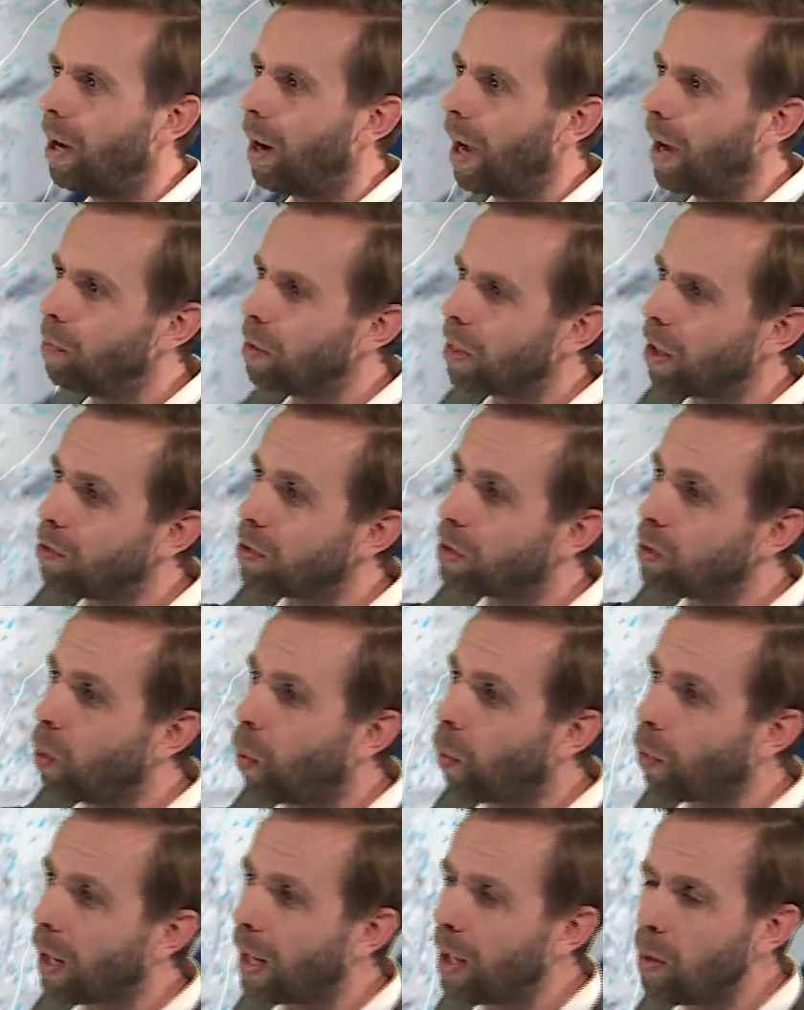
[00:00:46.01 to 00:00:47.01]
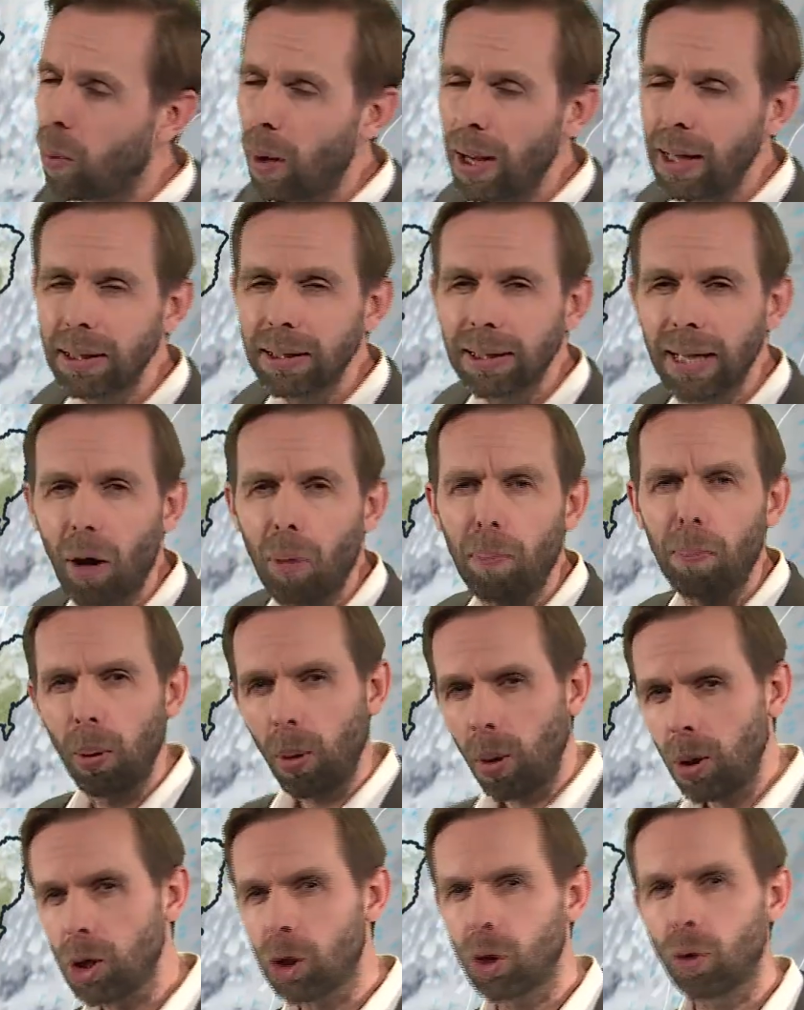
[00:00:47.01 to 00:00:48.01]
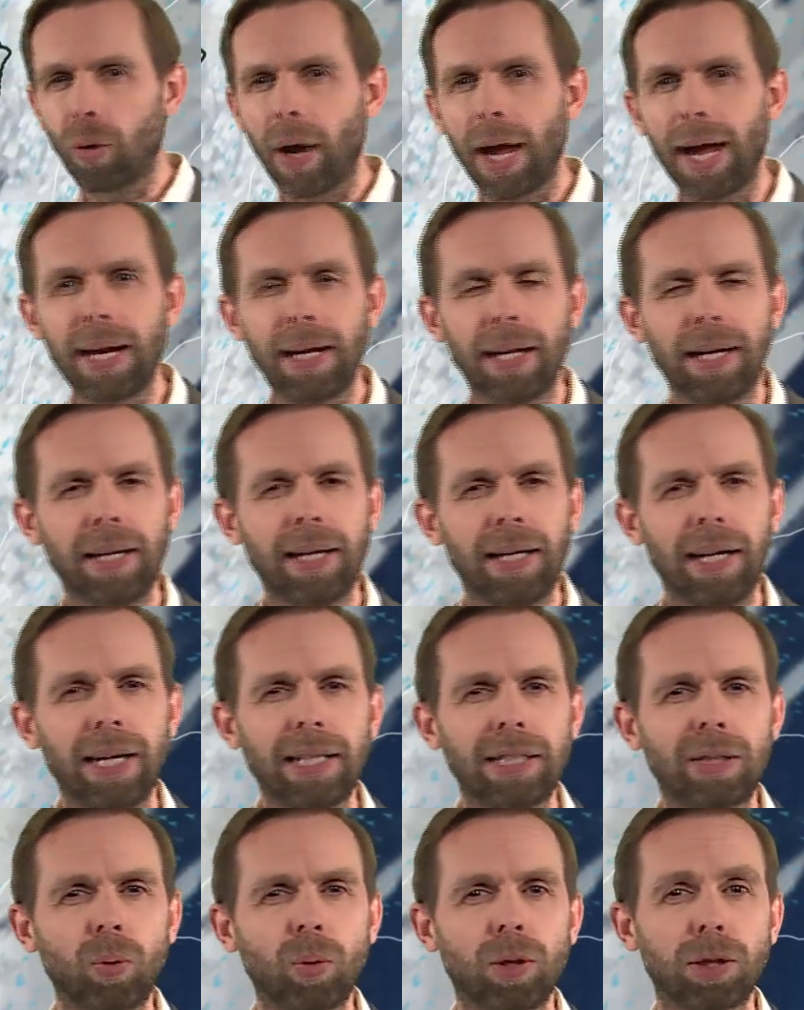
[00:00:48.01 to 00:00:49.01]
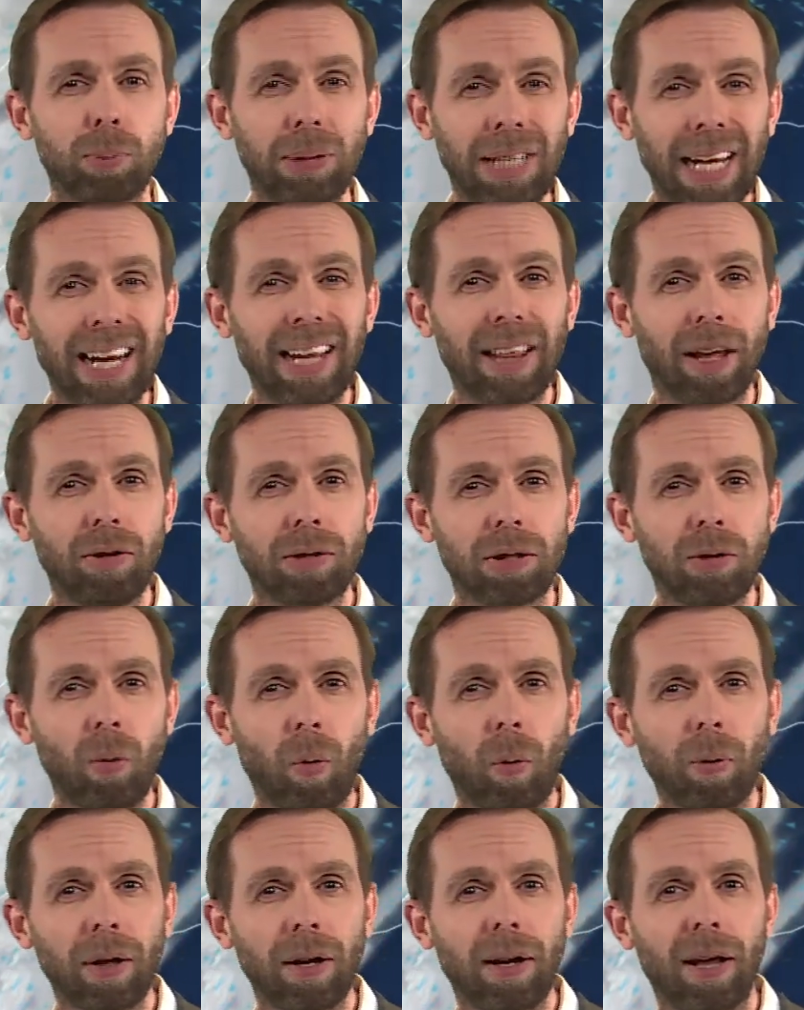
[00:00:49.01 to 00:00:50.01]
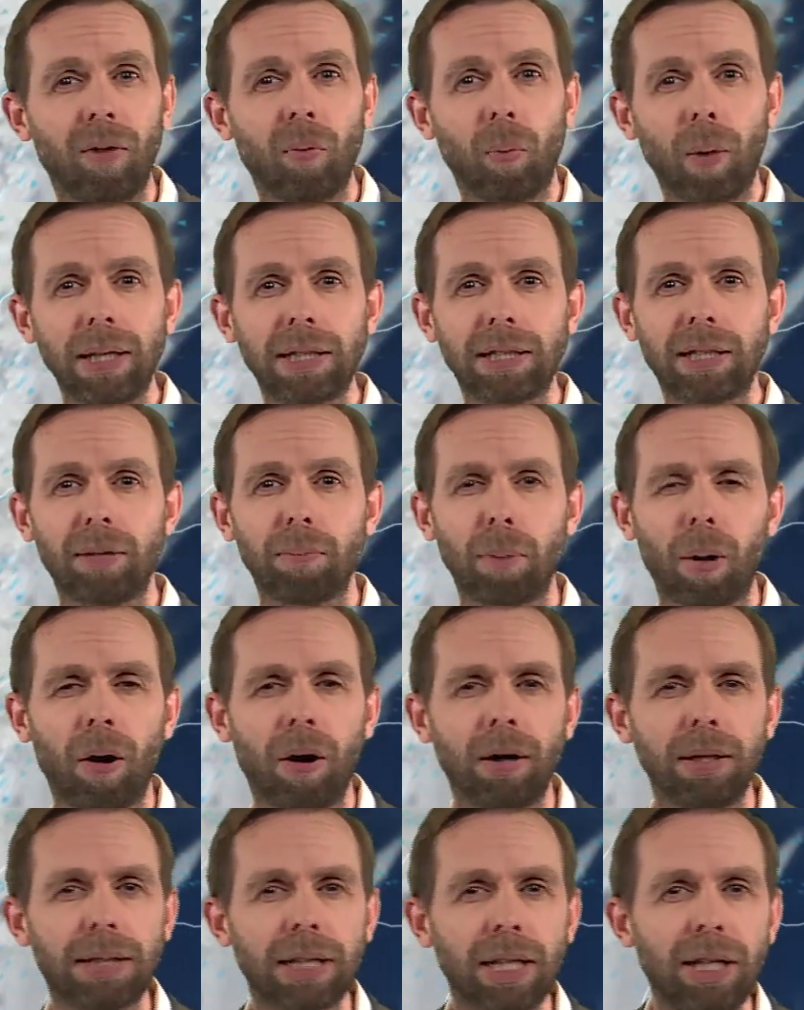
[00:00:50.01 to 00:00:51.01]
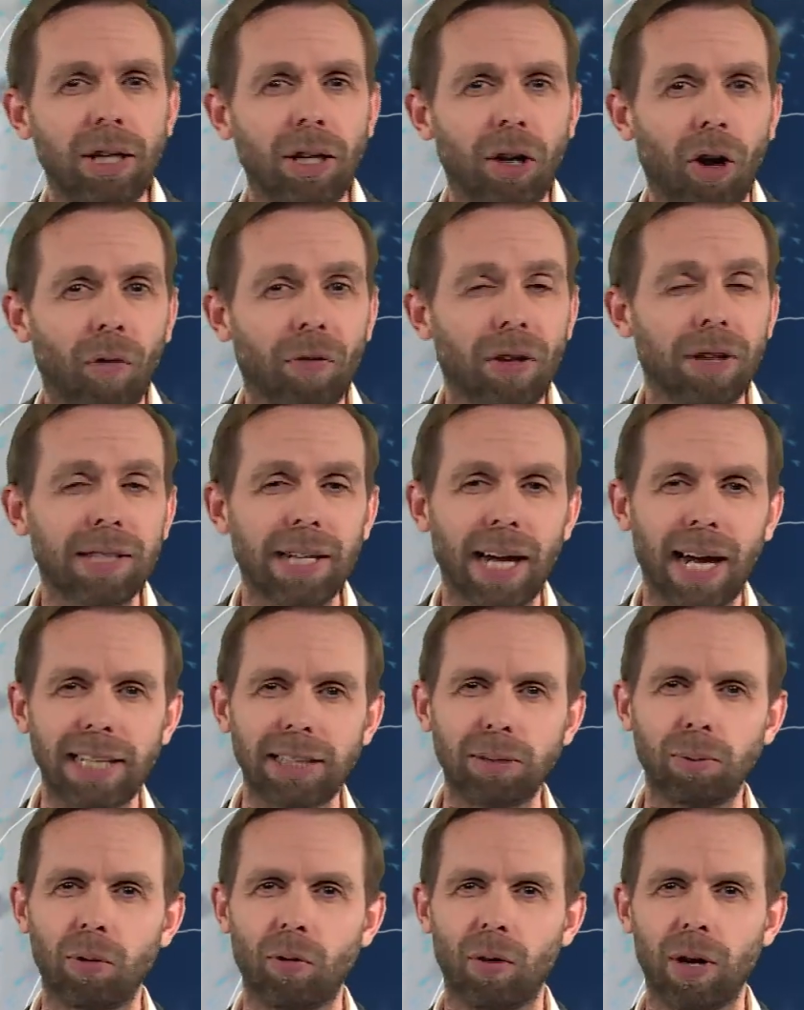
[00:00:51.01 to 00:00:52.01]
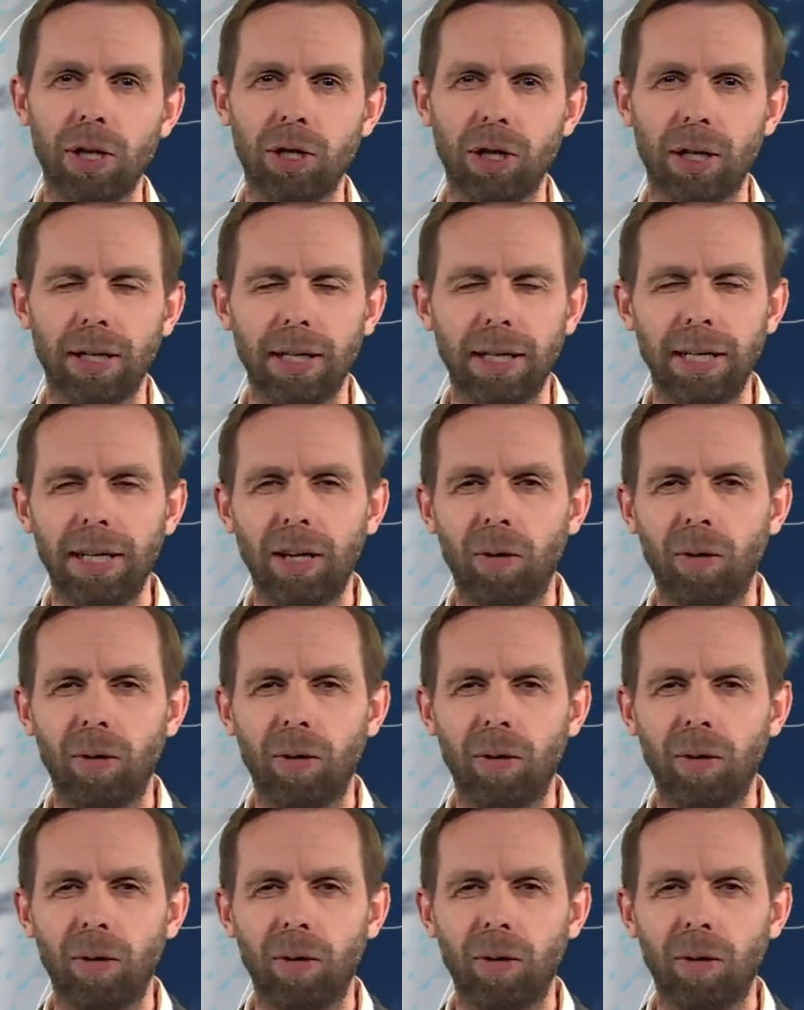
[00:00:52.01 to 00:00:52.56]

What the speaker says: And with those northerly winds, that'll push the rain in towards particularly those northern and western parts of the Tasman region,